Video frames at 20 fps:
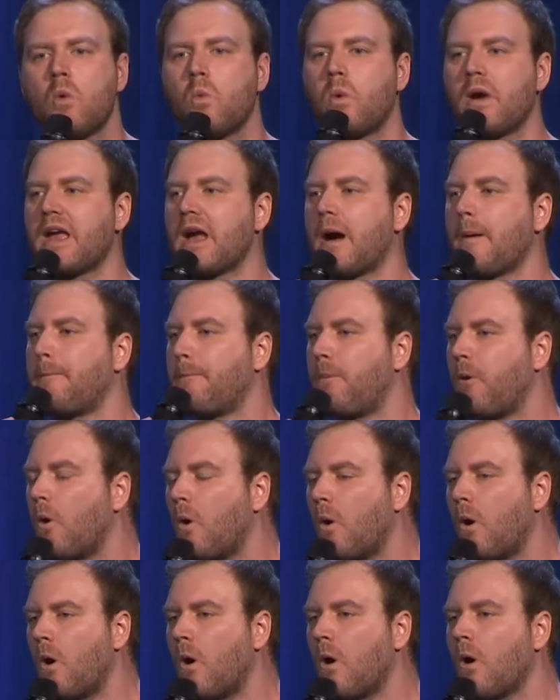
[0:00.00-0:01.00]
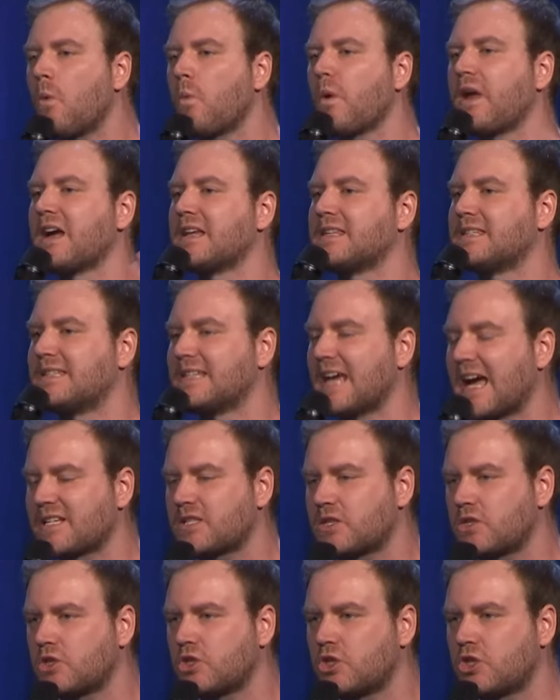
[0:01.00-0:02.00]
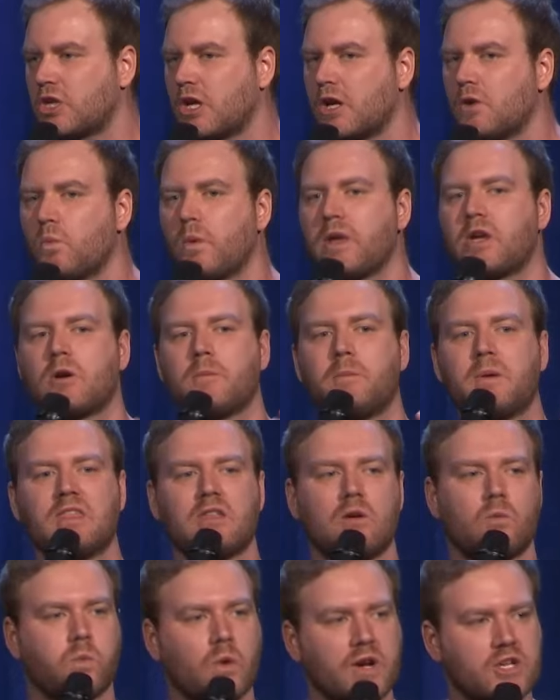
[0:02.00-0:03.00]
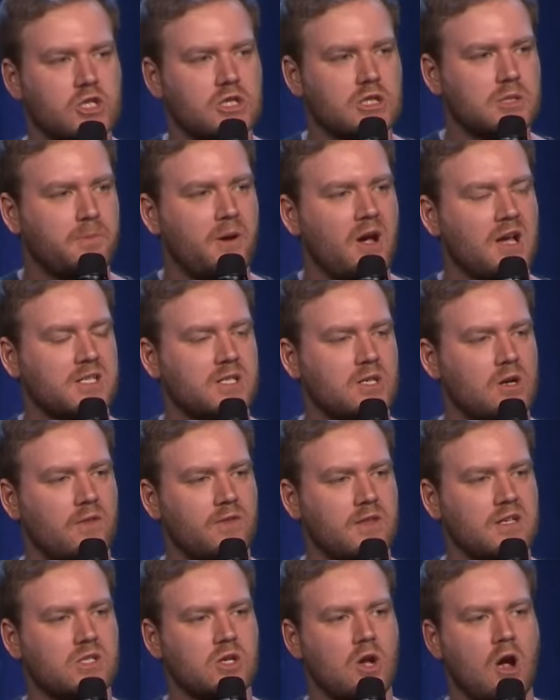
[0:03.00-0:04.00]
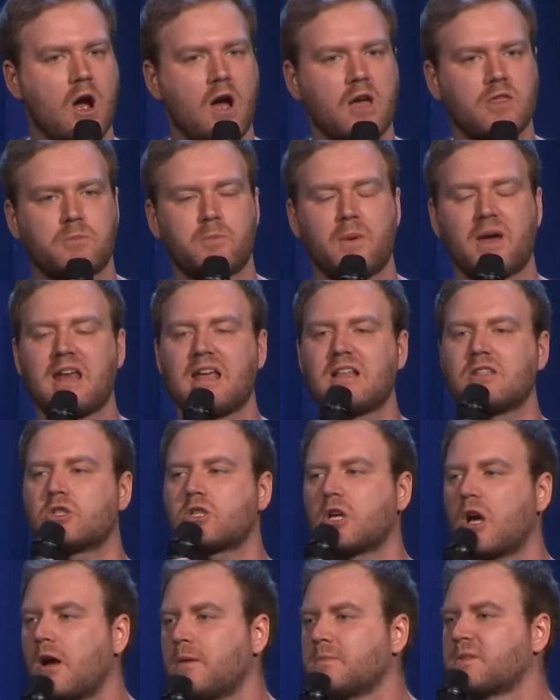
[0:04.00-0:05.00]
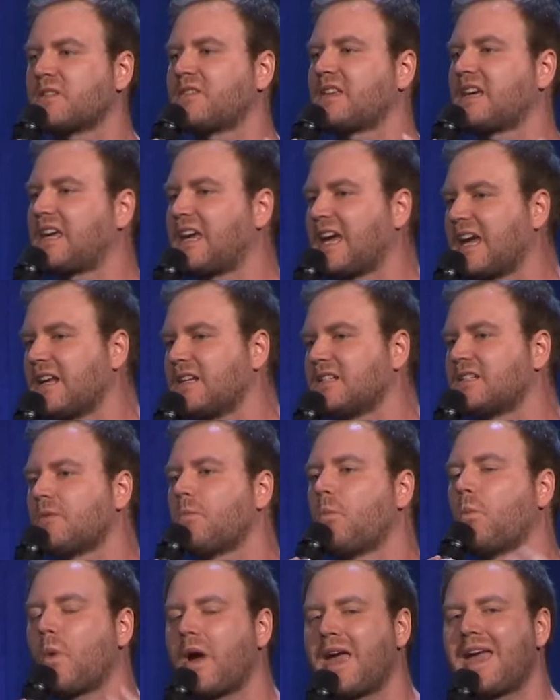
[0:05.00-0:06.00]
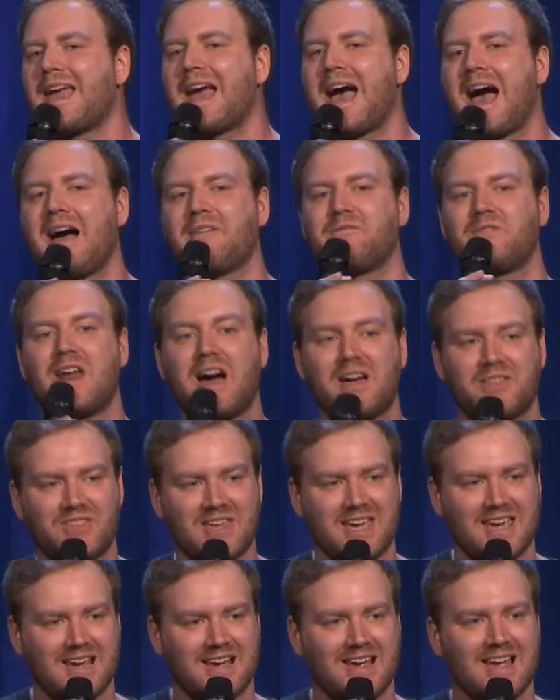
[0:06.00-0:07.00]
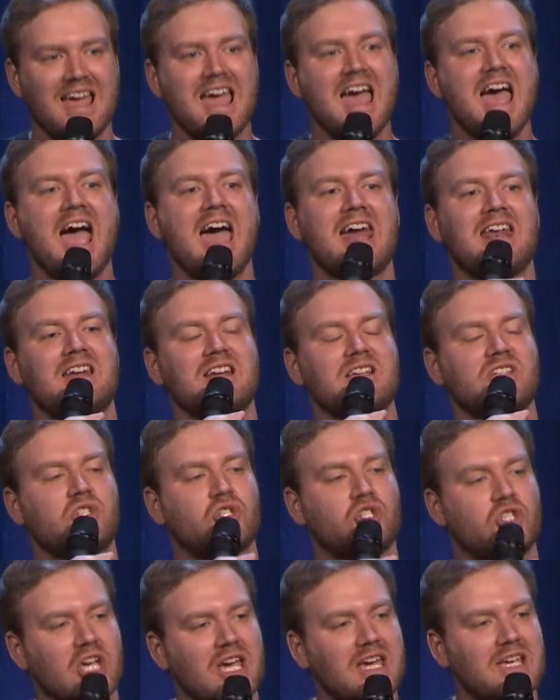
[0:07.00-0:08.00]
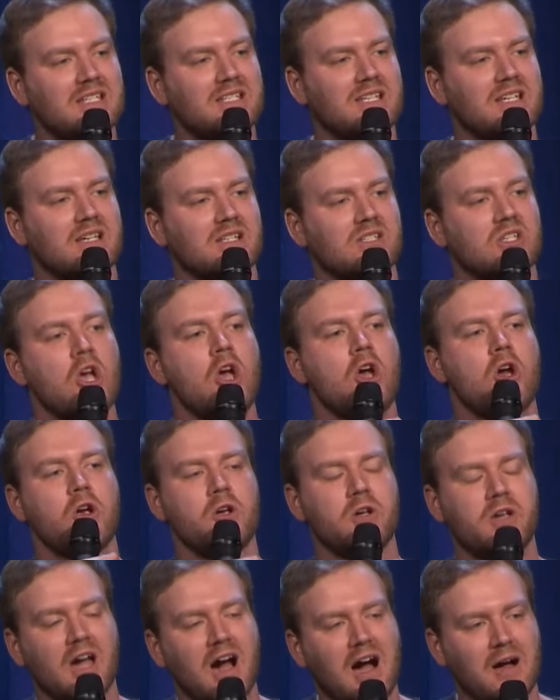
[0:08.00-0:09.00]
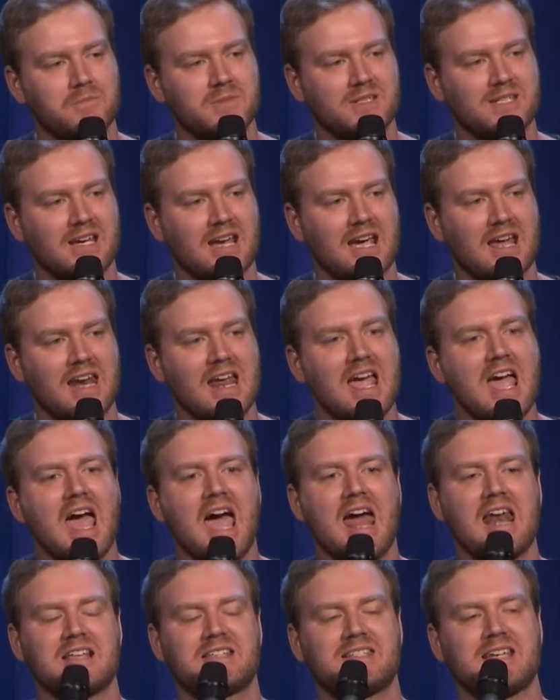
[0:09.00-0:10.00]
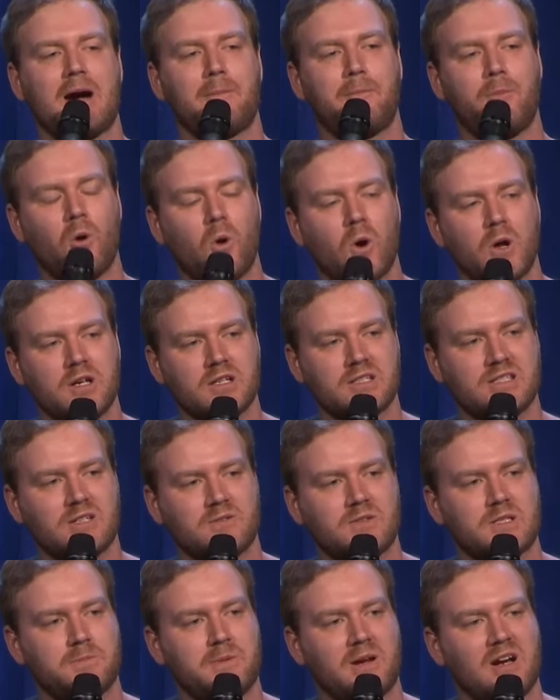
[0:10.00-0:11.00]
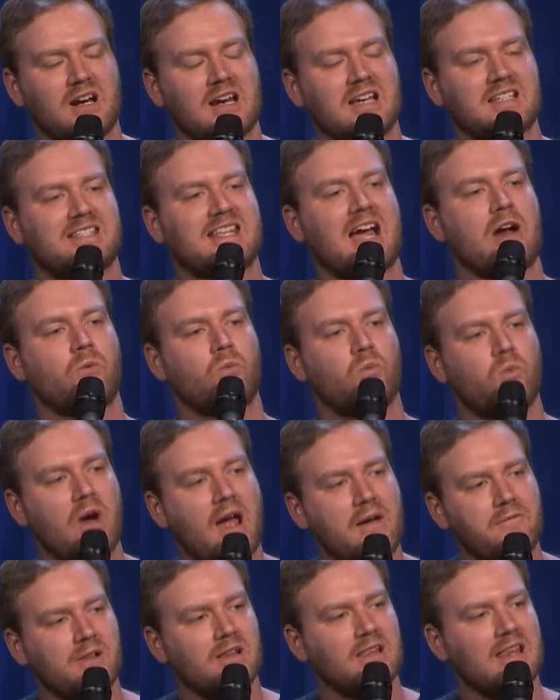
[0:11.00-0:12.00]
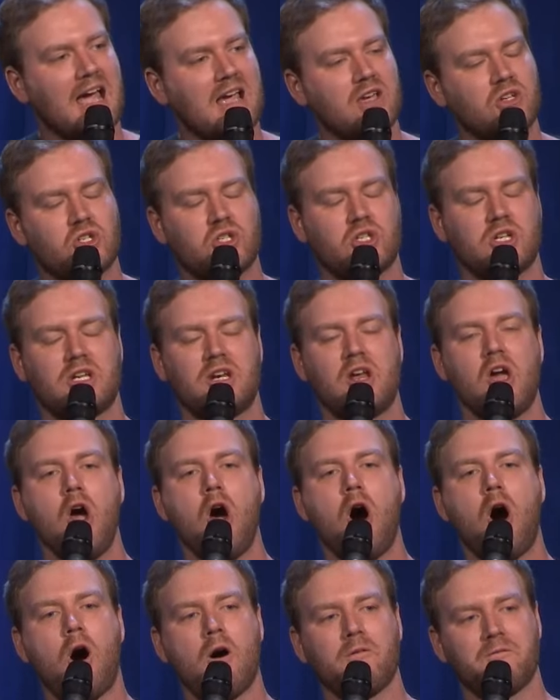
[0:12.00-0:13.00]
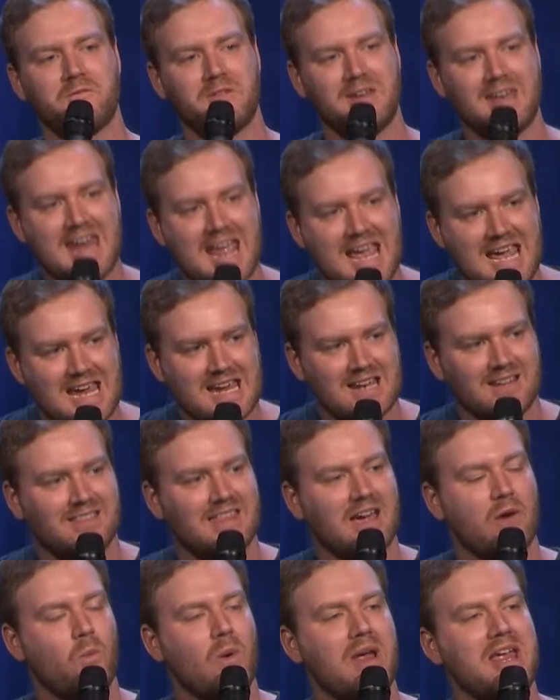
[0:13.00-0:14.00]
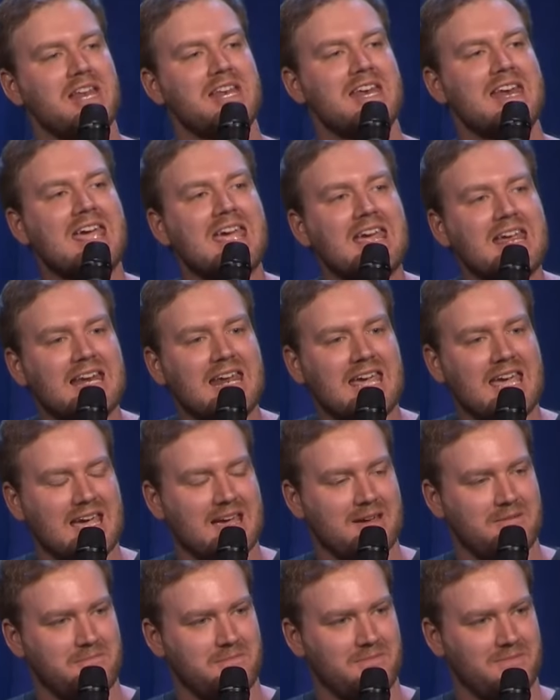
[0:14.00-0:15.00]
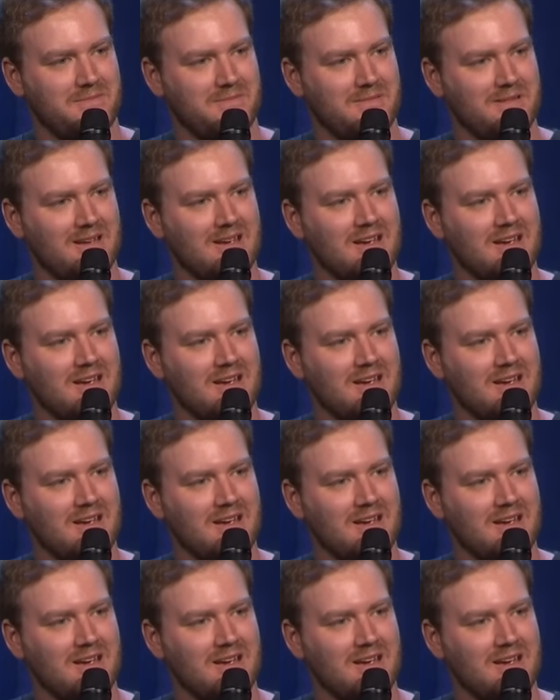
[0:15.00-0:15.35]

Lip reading: we are poor, we are destitute, we could be the richest person on this earth, but in terms of the kingdom, we have nothing. And it is Jesus who comes in, and it's our poorness of spirit, it's that revelation of need, that we need him,